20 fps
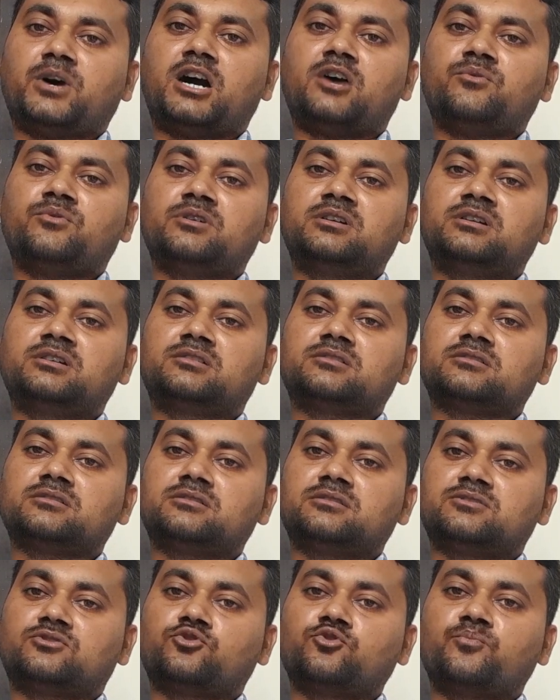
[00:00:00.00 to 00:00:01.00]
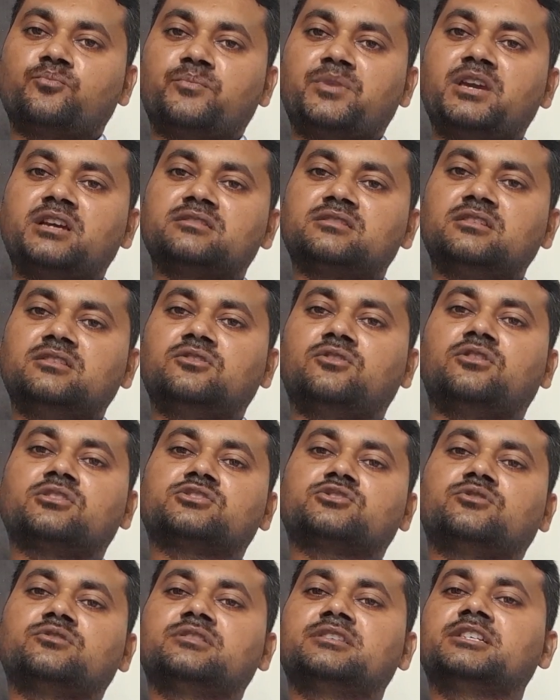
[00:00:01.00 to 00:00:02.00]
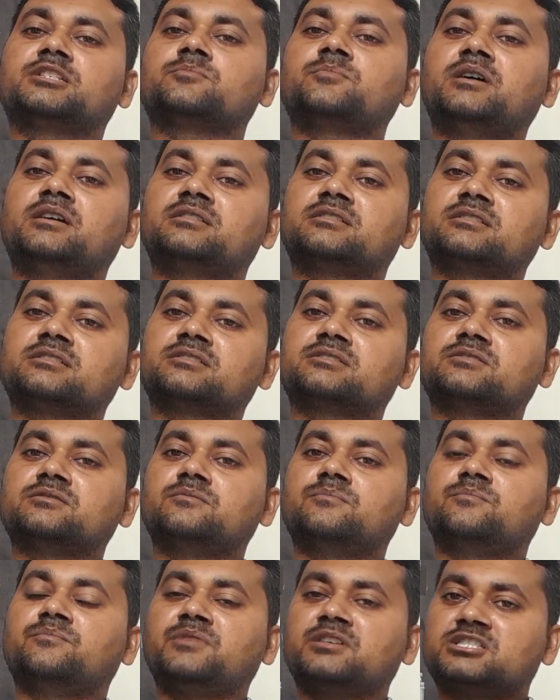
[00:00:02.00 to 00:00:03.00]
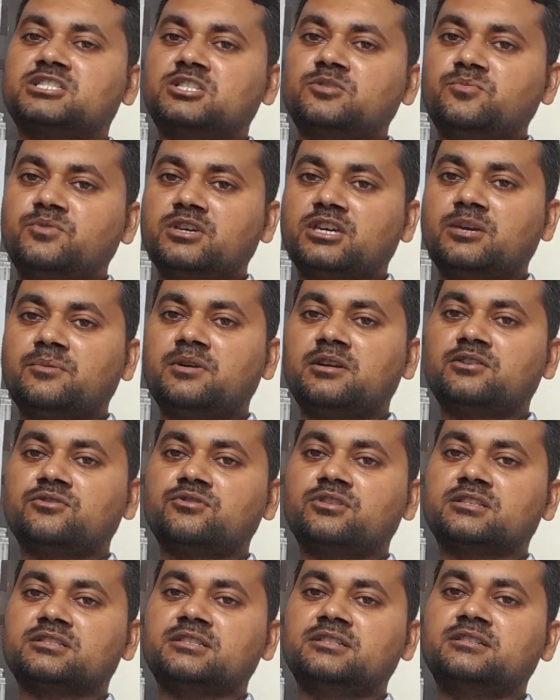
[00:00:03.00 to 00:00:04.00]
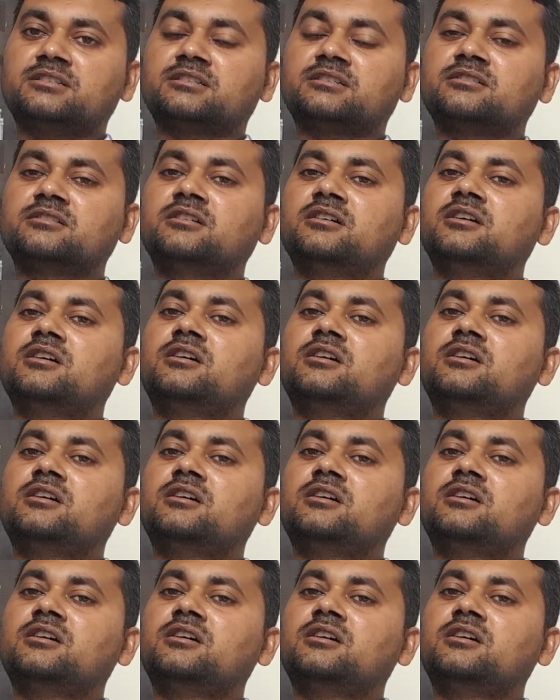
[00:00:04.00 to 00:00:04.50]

power to make the laws on these matters must be given to the center.